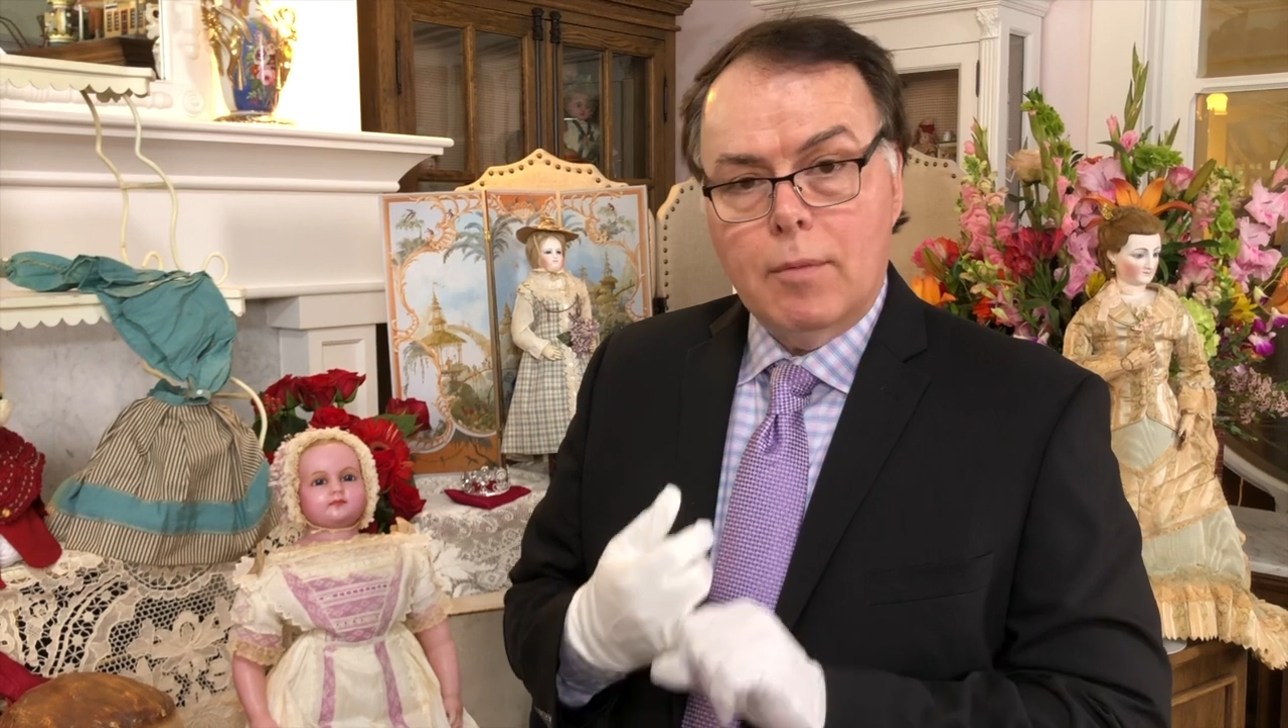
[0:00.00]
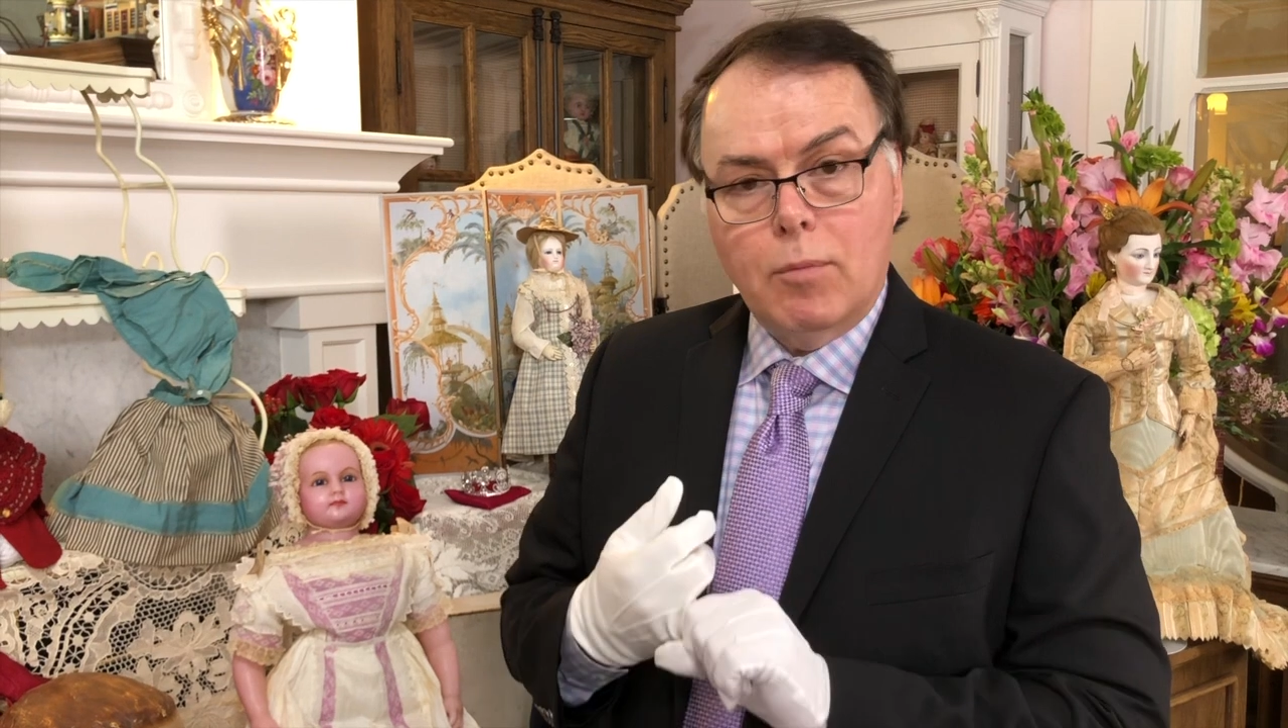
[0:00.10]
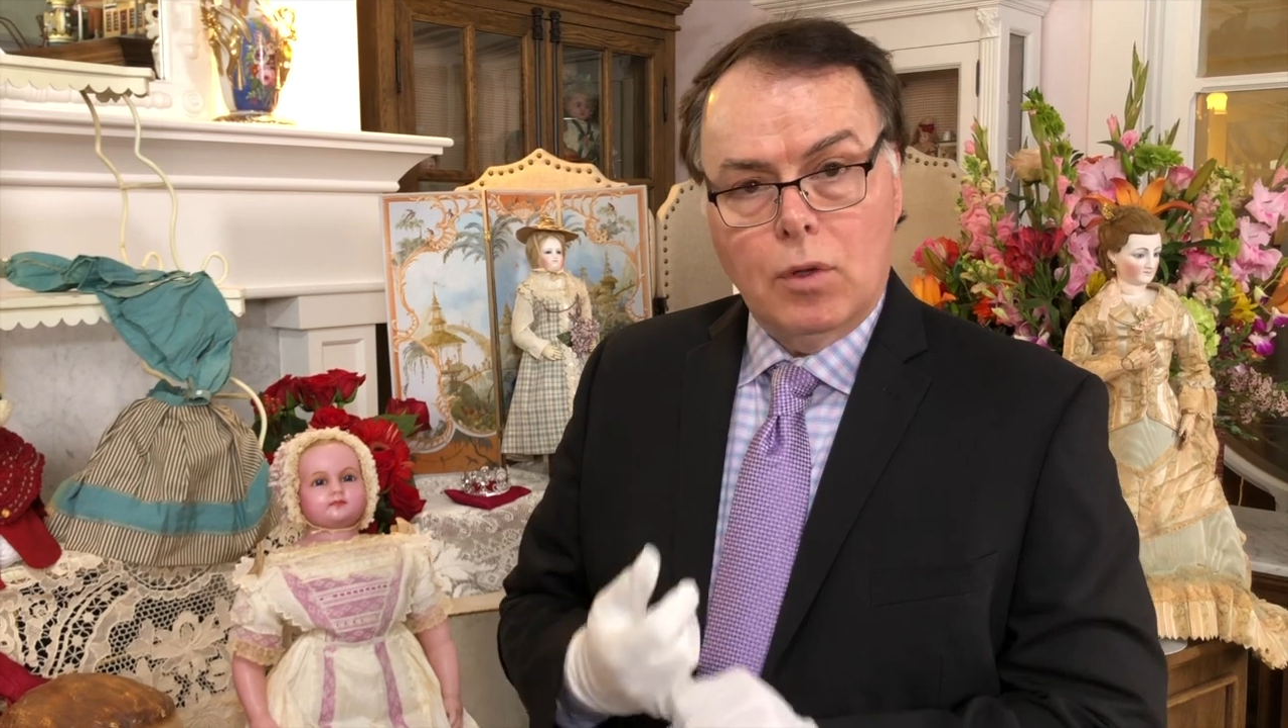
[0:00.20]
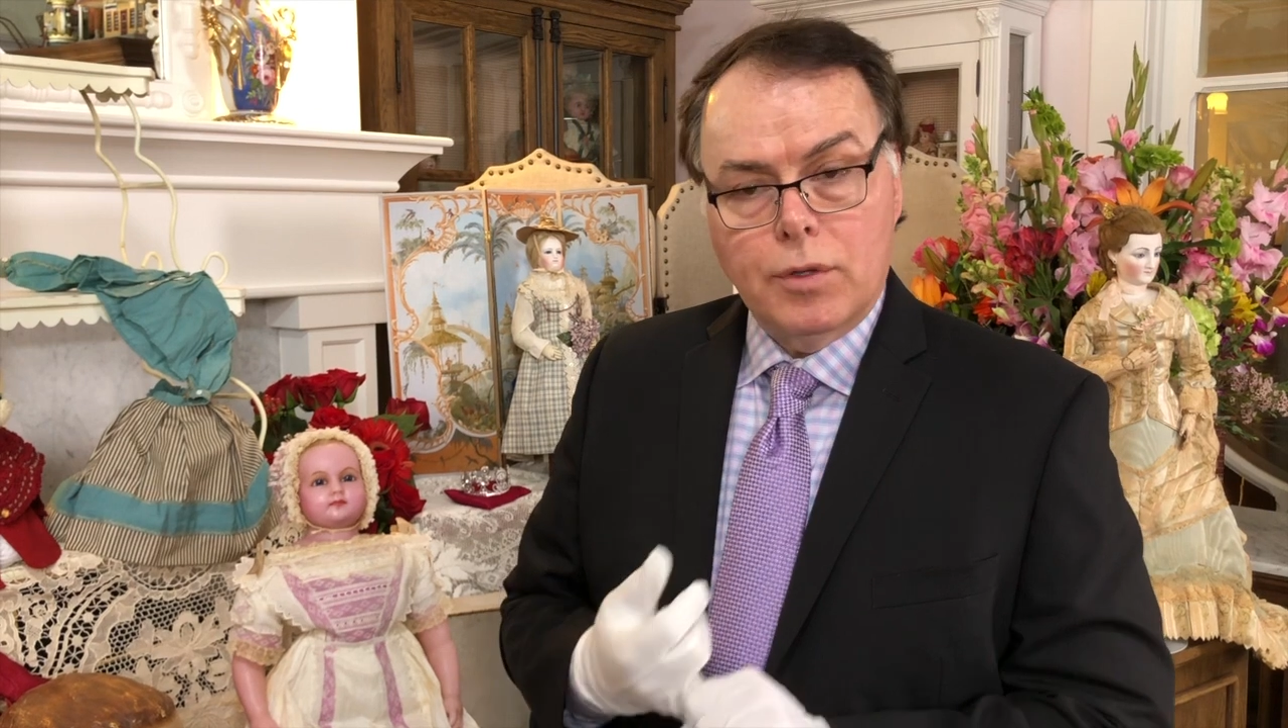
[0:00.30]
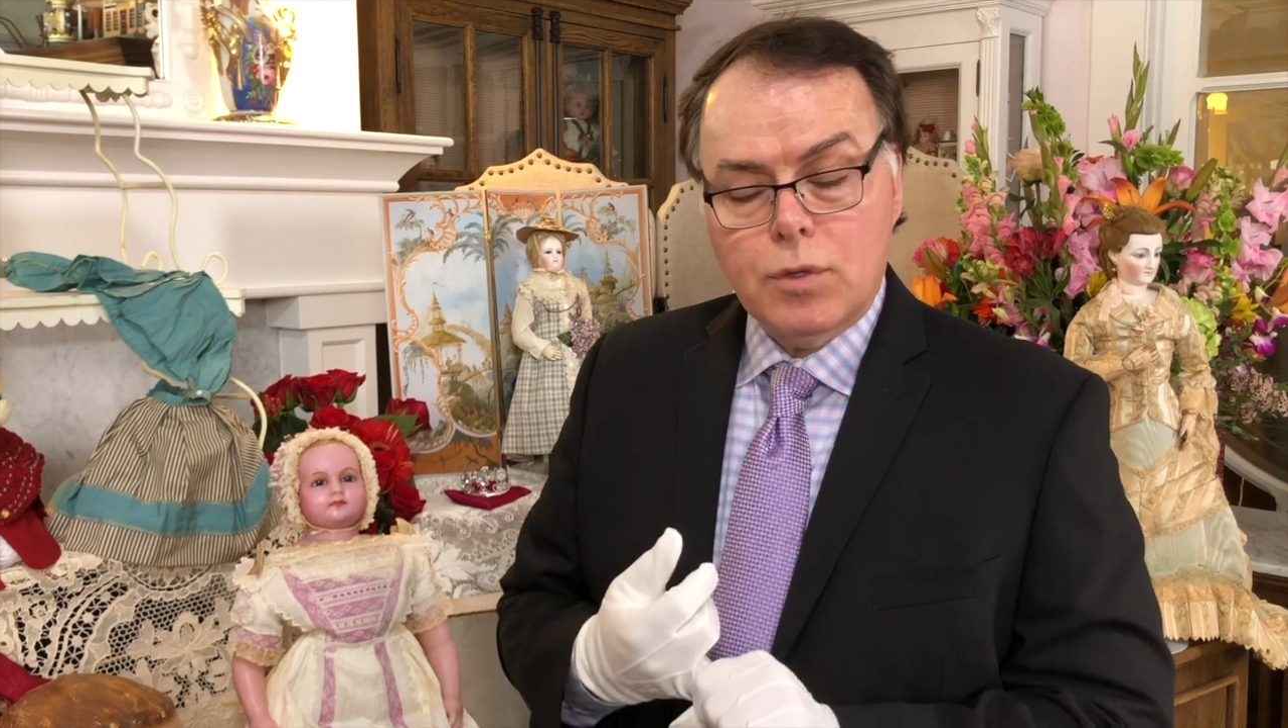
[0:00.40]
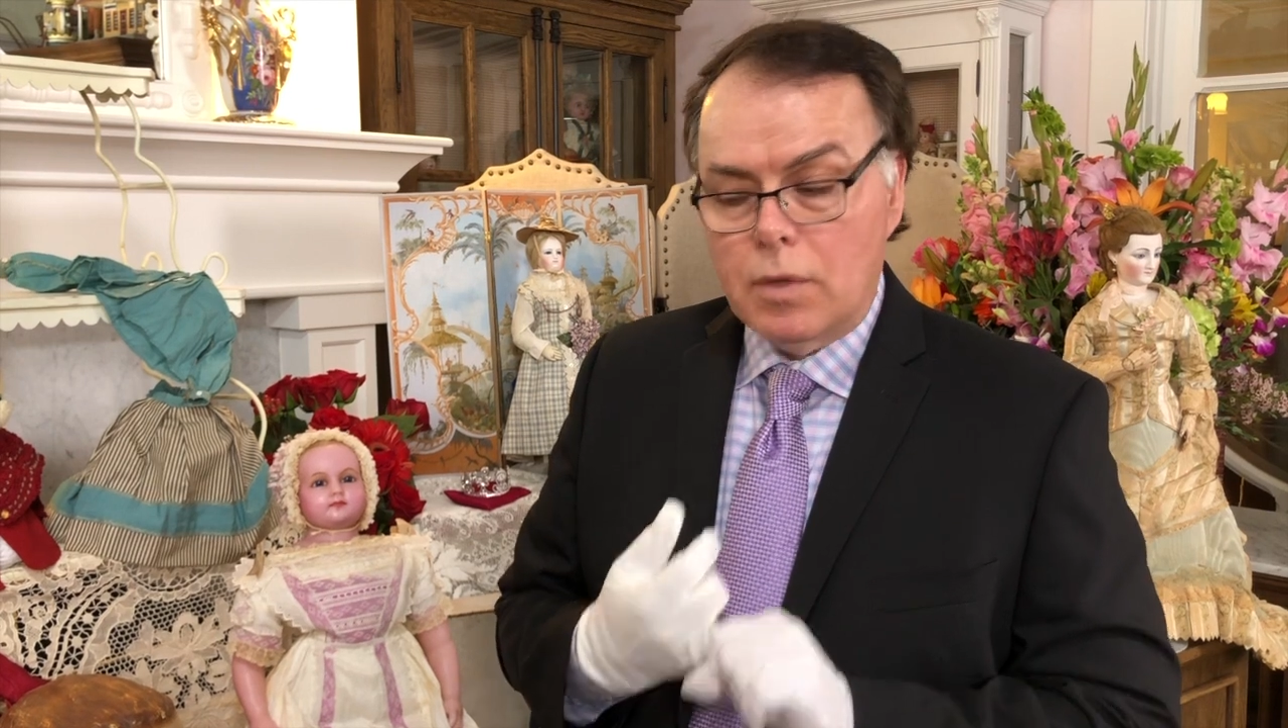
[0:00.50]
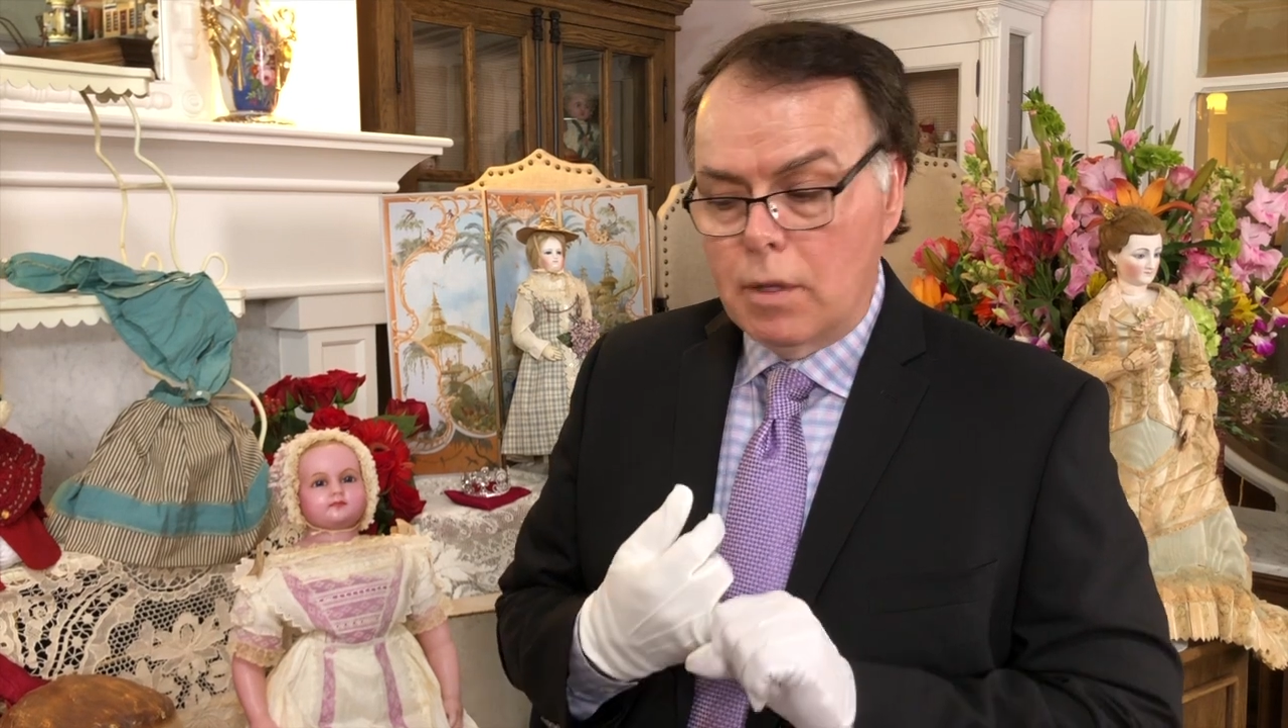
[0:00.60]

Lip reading: the molds were